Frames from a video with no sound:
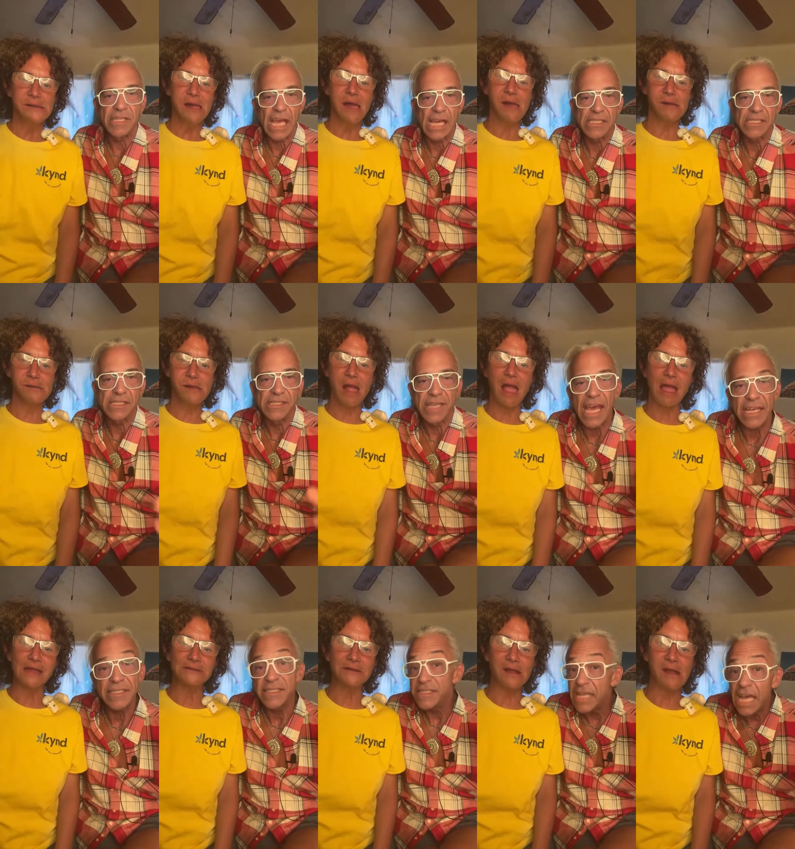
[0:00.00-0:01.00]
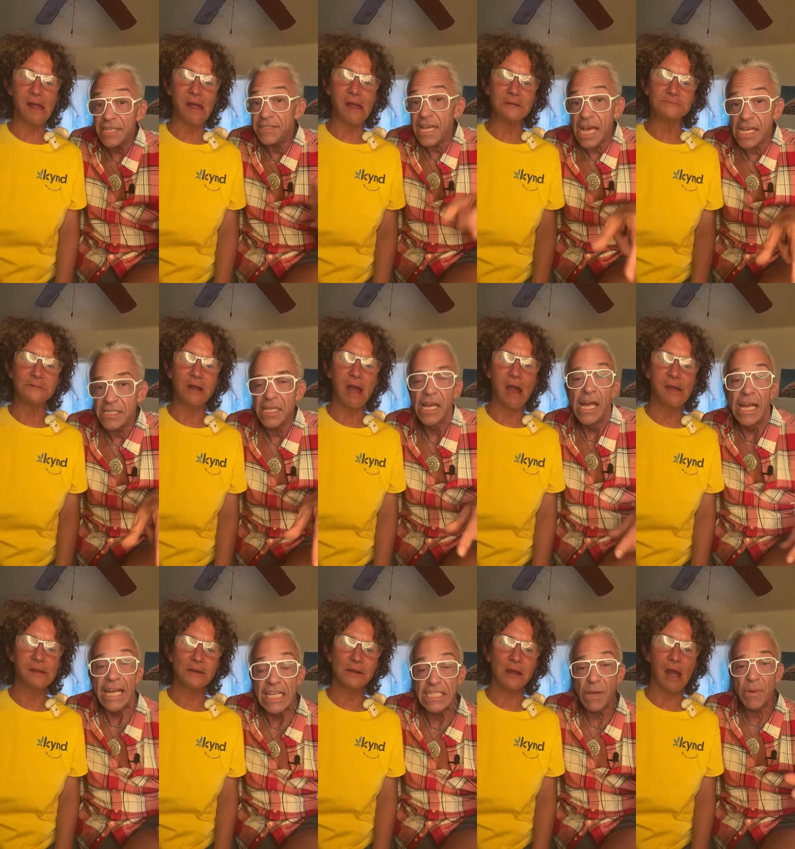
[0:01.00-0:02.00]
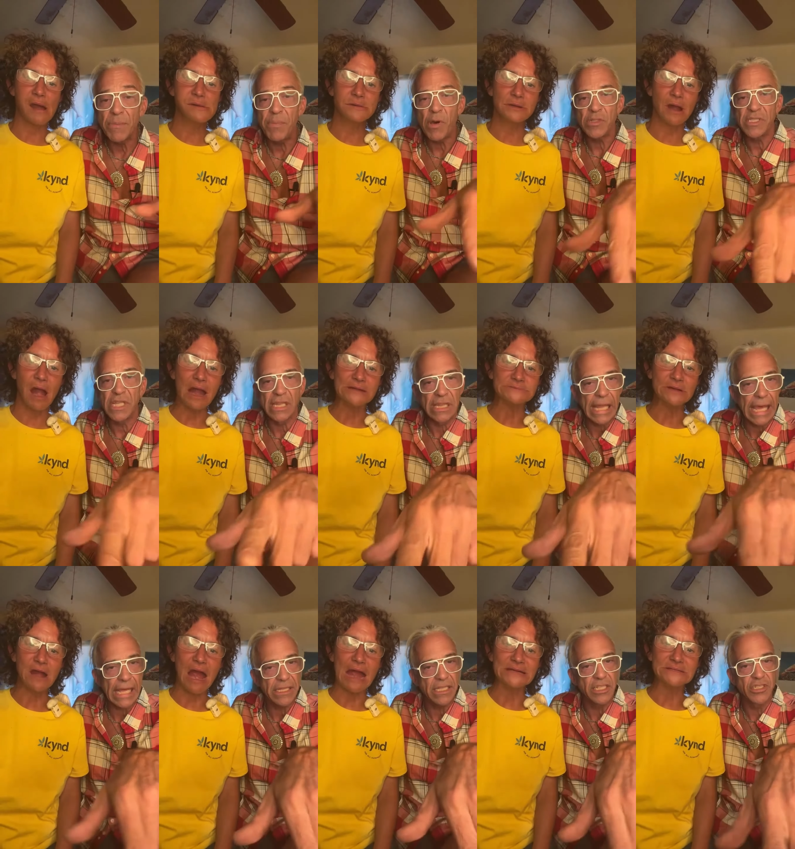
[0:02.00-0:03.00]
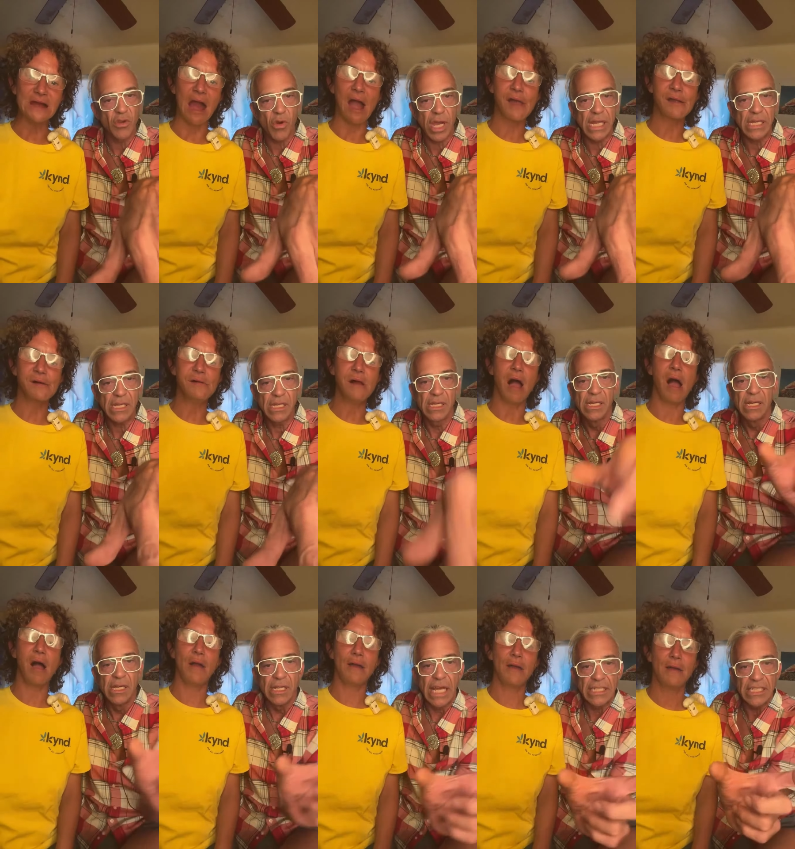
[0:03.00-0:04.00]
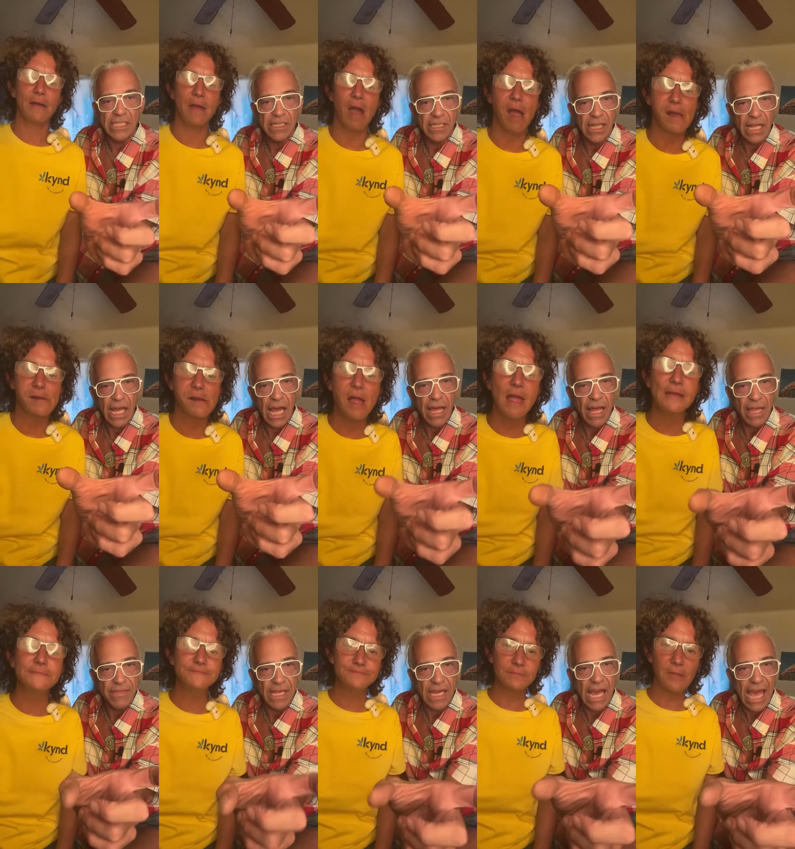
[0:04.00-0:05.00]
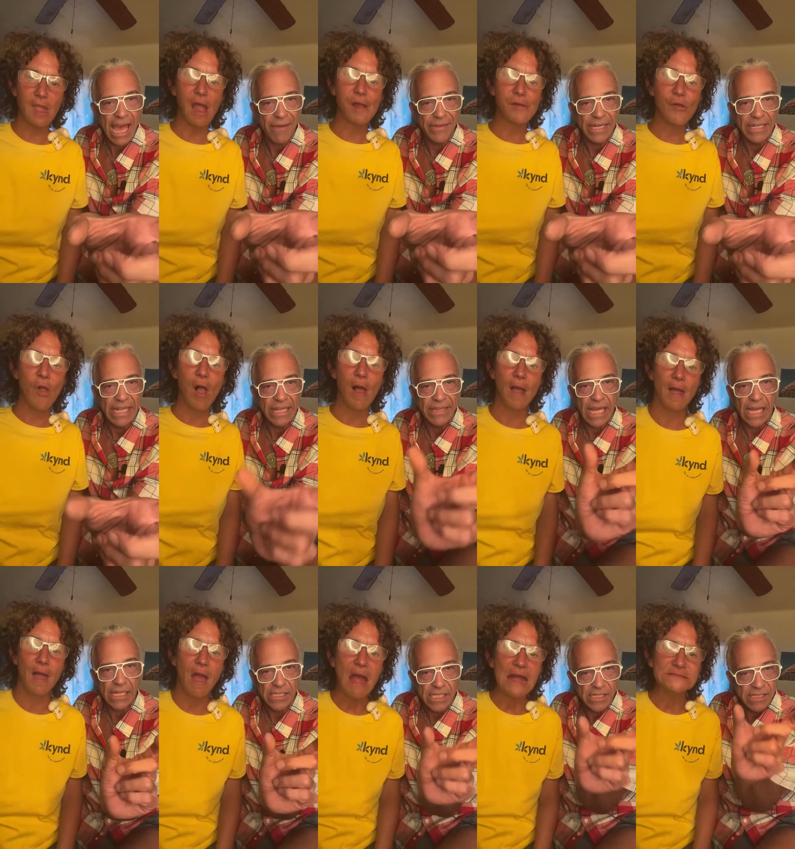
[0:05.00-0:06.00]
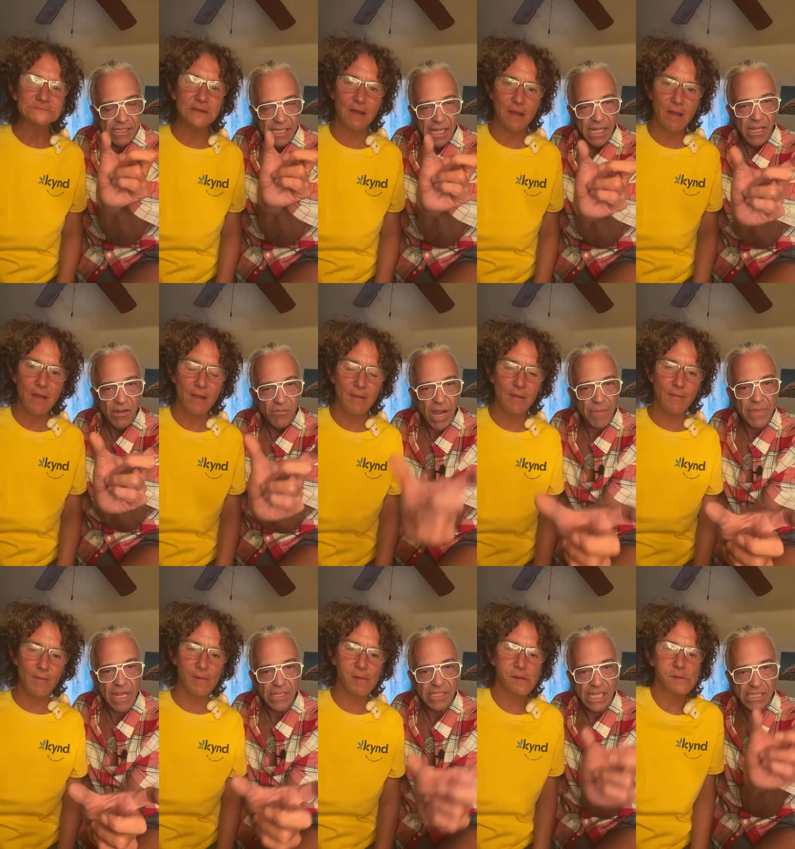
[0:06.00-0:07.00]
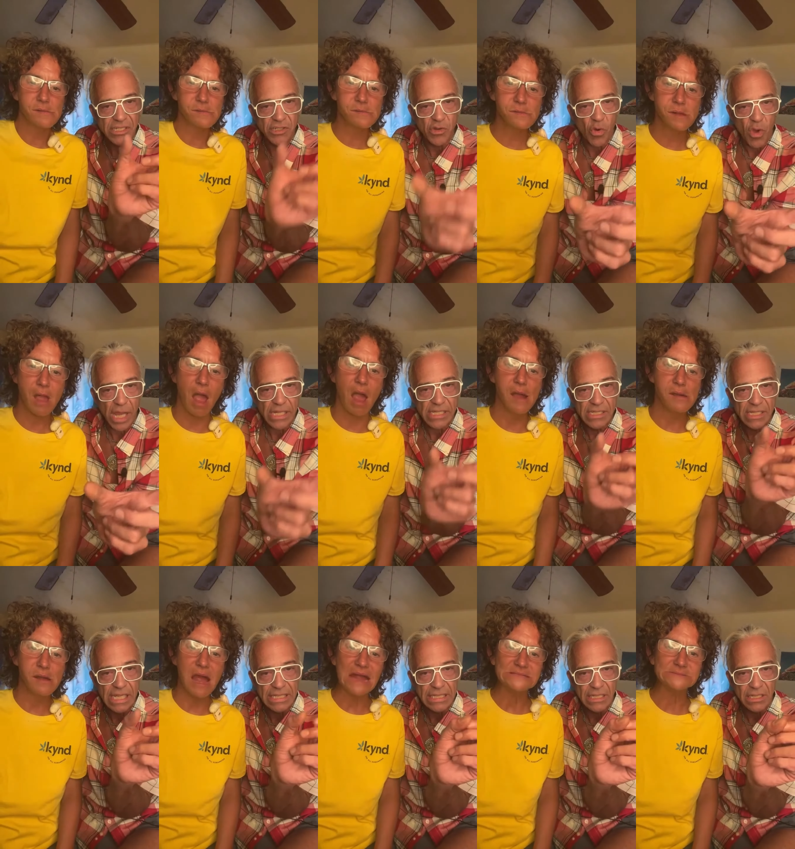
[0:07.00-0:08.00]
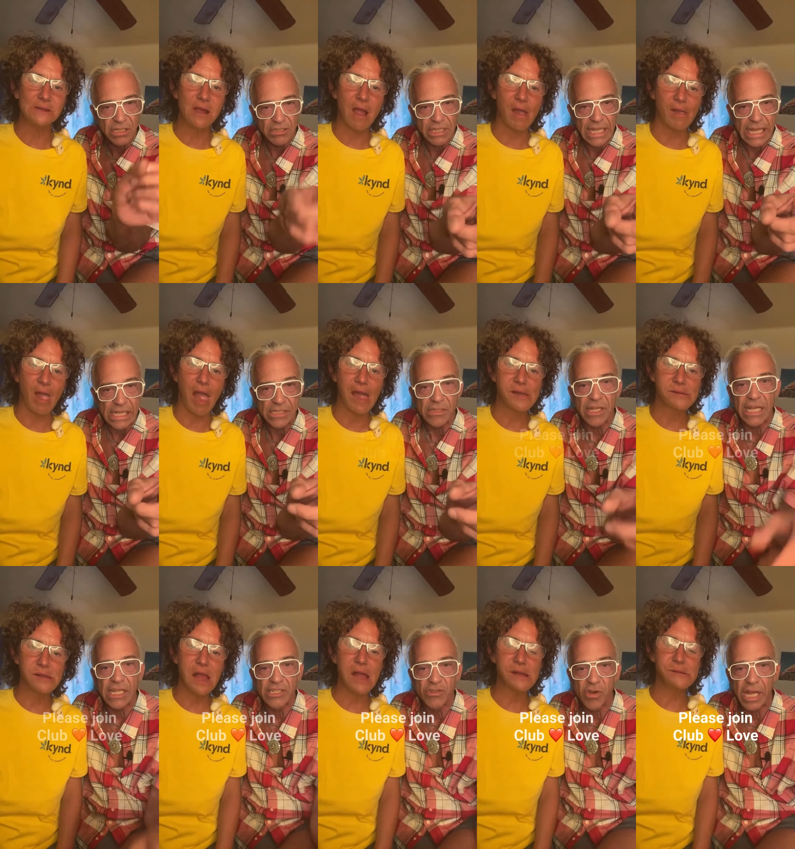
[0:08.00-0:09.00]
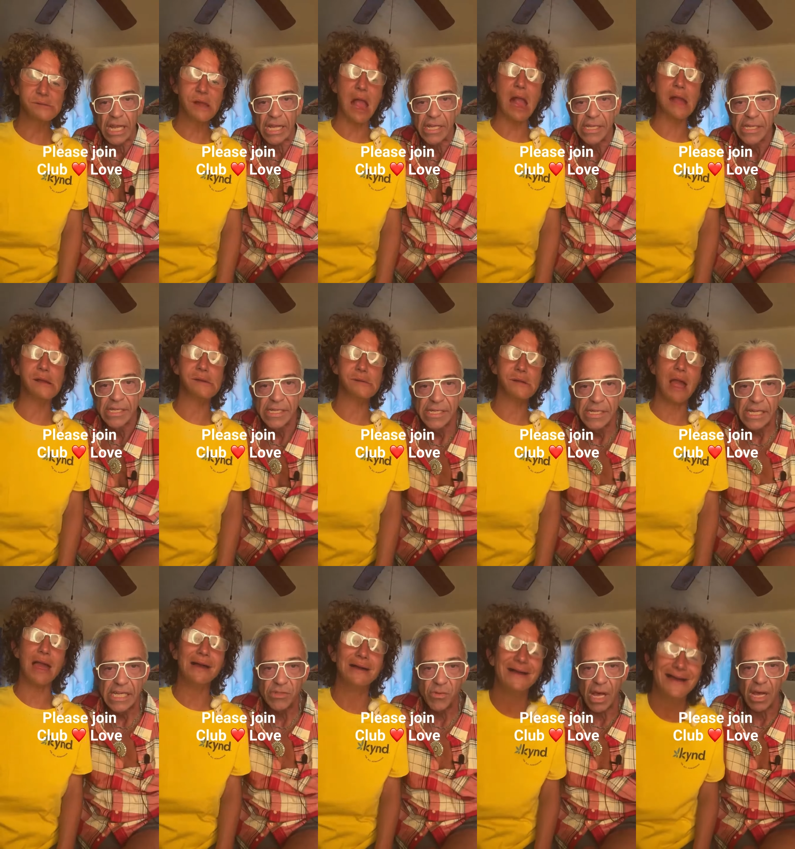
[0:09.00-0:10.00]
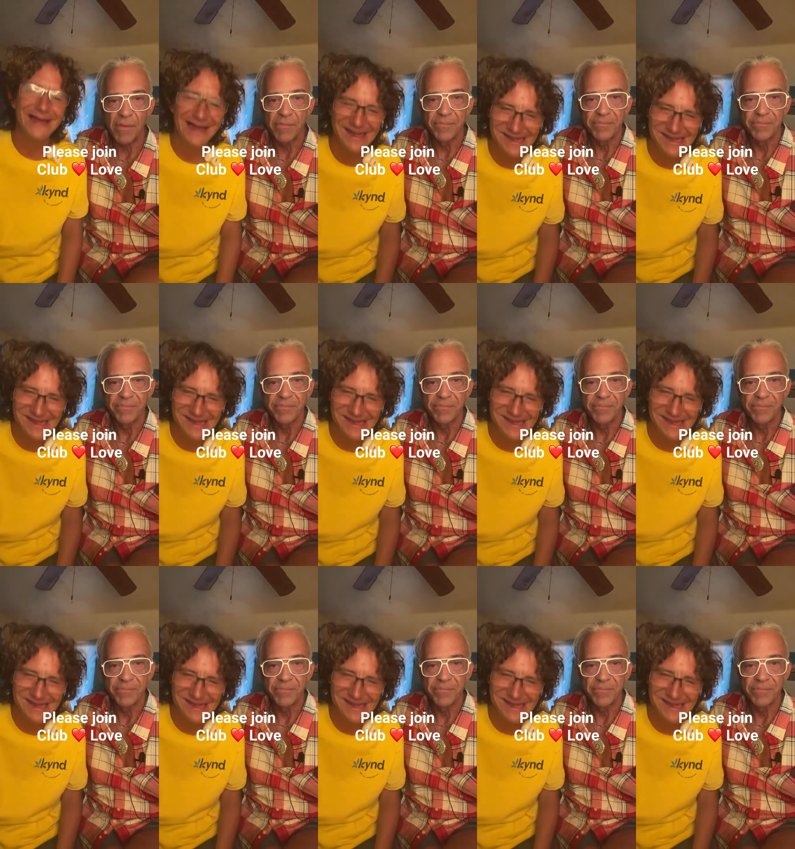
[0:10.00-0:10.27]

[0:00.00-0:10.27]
Speaker 1: yes, yes, yes, yes. Can someone post the link to join? I just click. I, I, think I have it in that thing. Just right there it says join. Just click the little link so they can join it as well.